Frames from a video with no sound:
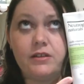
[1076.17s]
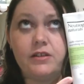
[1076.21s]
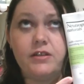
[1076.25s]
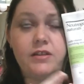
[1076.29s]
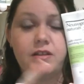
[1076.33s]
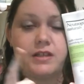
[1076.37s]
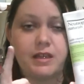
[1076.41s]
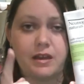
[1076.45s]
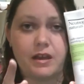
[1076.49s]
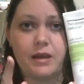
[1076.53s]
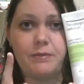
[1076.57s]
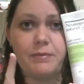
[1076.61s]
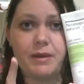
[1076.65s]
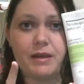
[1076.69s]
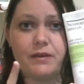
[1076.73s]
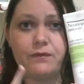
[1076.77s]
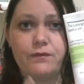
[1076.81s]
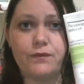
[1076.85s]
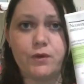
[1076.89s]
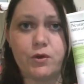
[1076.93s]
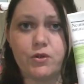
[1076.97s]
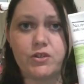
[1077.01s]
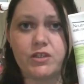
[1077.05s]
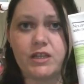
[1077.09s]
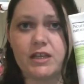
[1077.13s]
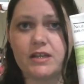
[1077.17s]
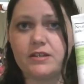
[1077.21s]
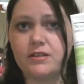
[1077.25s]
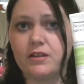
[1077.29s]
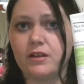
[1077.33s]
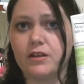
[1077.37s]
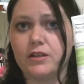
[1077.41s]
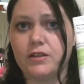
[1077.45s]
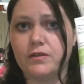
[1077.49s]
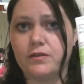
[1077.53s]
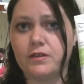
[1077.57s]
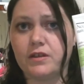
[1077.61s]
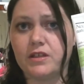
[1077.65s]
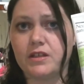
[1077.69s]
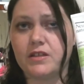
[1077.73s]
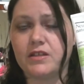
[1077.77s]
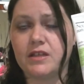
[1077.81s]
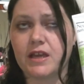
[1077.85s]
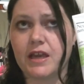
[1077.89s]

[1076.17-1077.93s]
Yeah, I paid $14 for this